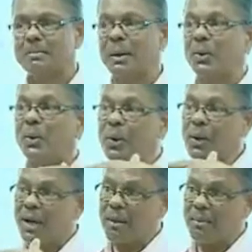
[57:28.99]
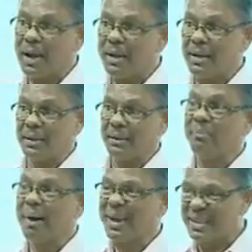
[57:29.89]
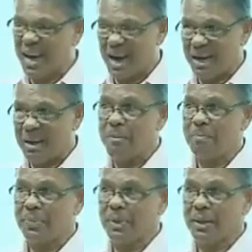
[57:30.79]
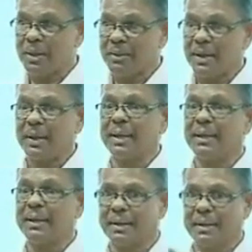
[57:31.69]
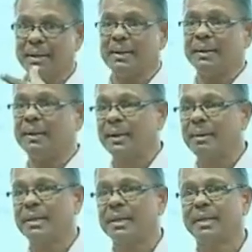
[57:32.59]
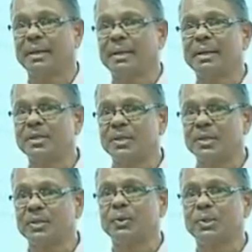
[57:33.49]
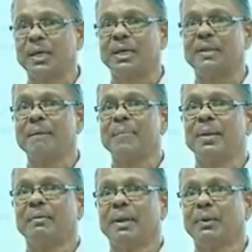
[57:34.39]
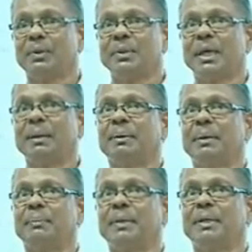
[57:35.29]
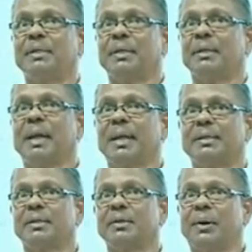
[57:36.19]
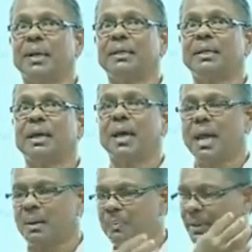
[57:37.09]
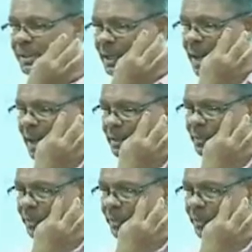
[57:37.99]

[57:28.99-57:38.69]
But all come under Panya. But then, the English usage, when you say a person has knowledge and person has